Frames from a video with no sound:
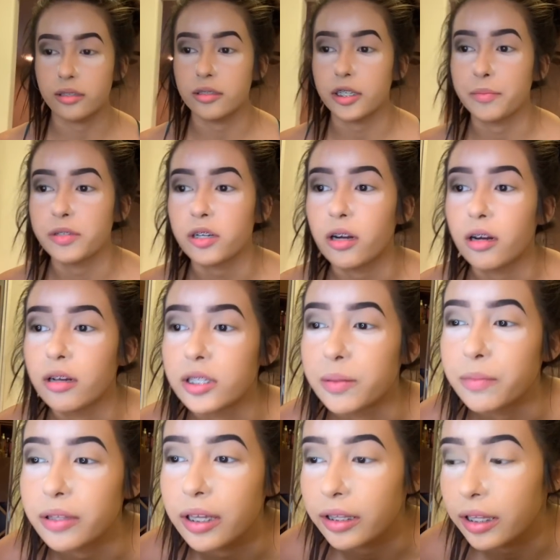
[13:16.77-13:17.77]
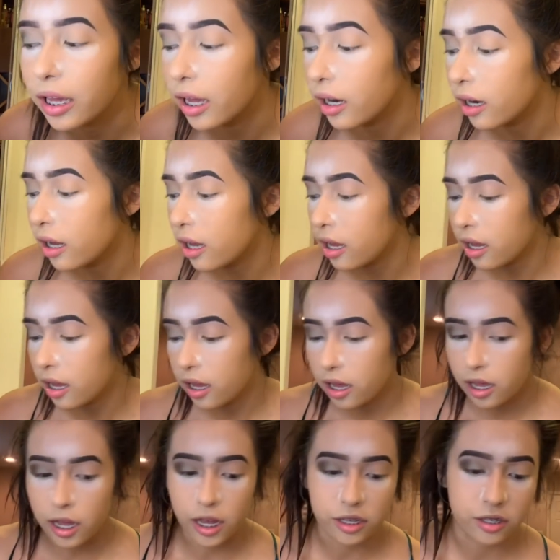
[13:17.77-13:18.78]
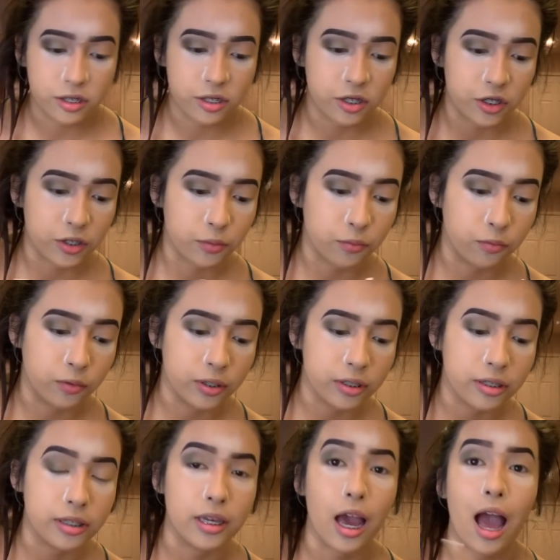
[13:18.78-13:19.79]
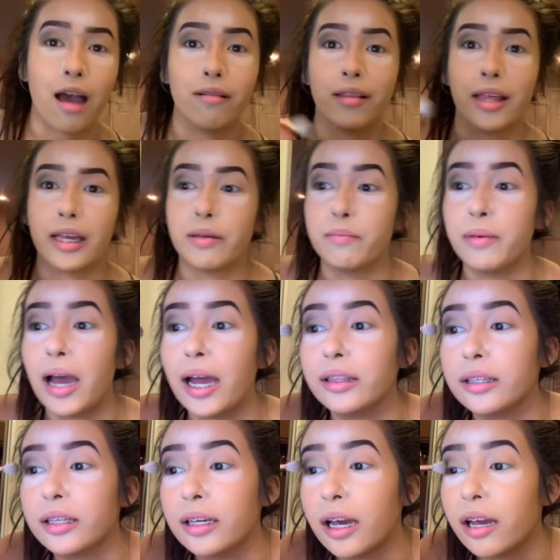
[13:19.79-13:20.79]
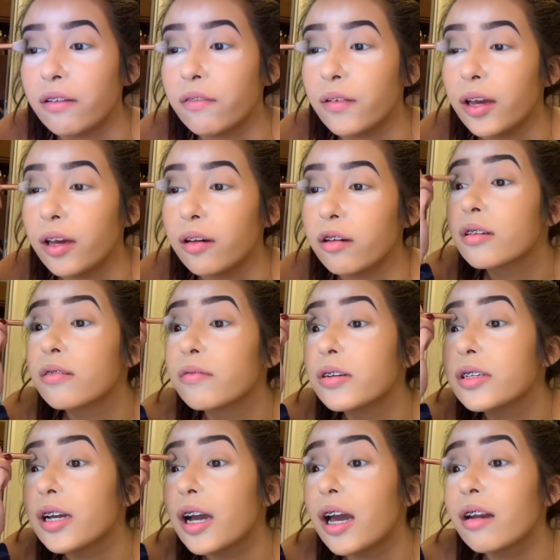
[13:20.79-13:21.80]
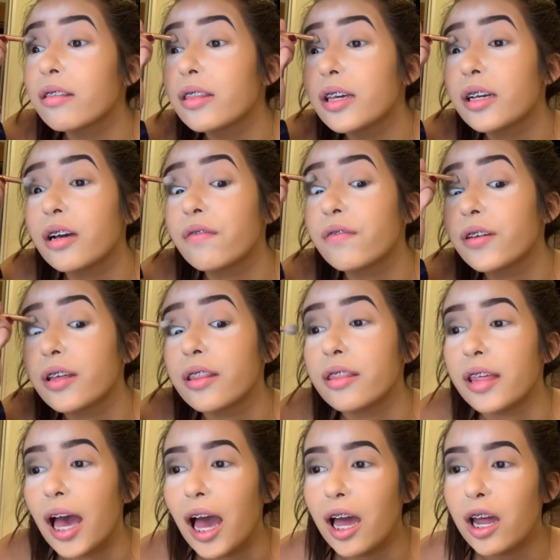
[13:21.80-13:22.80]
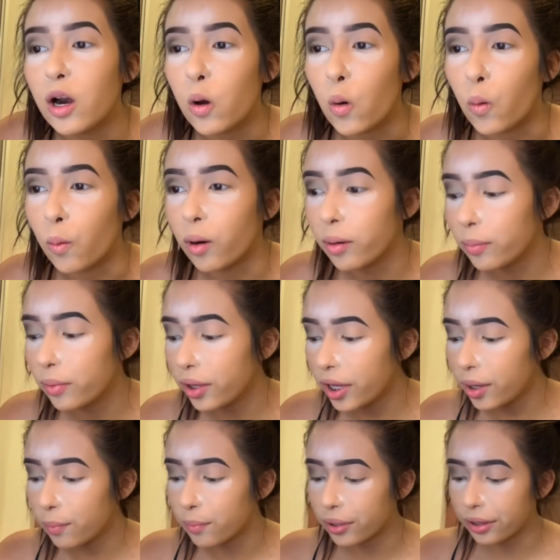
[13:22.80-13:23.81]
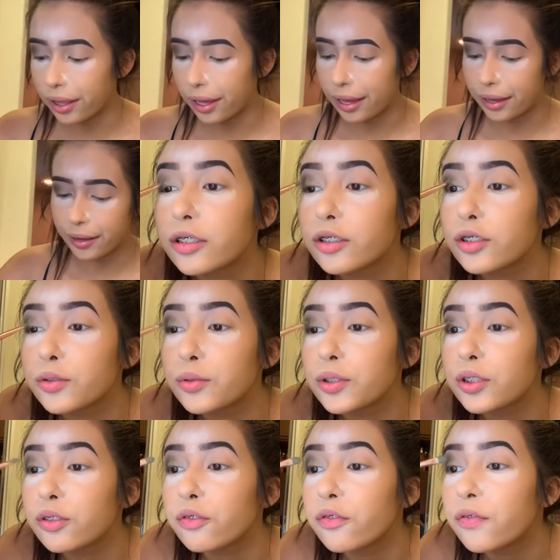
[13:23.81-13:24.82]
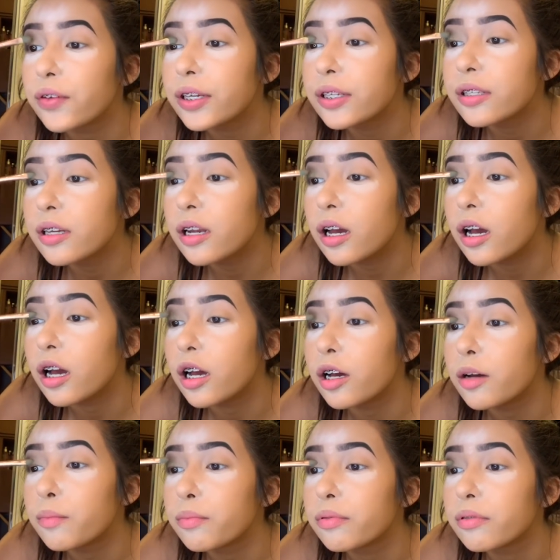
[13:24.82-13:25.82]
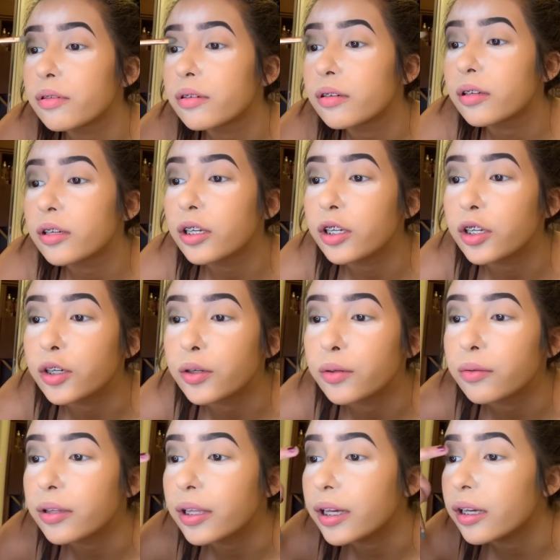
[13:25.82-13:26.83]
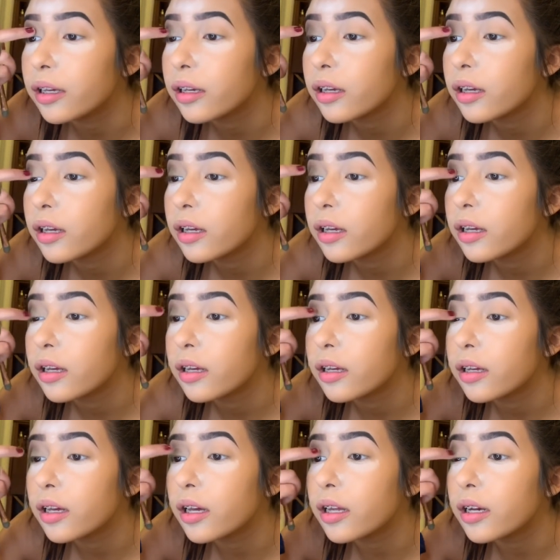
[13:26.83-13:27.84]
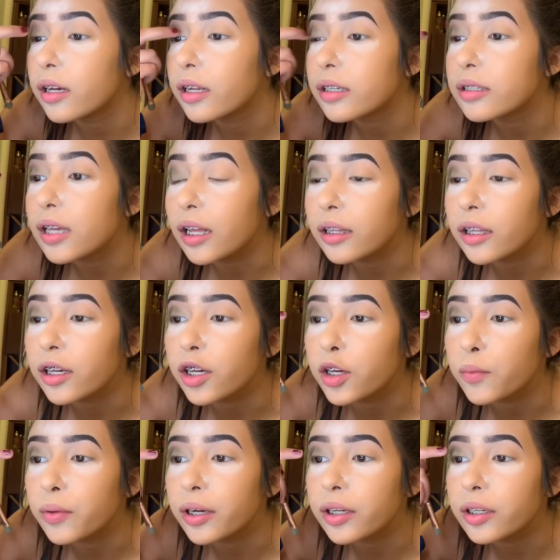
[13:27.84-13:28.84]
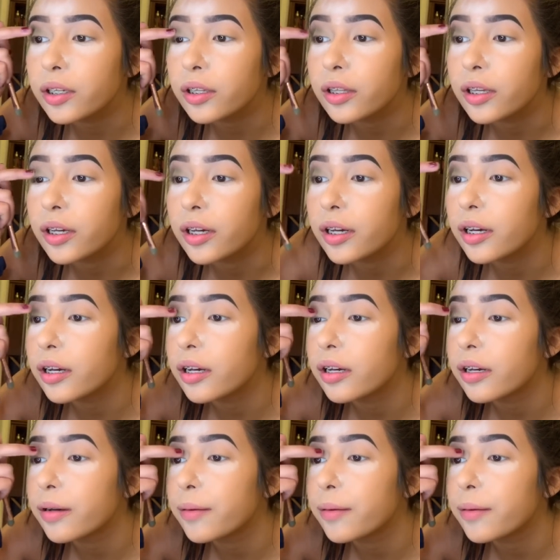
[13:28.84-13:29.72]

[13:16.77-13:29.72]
James Charles, something like that. And just, you know, we'll see how like badly I fail. Which I don't think I'll fail that horribly, but like, so just fix it up, you know, like get it exactly how you want it to look.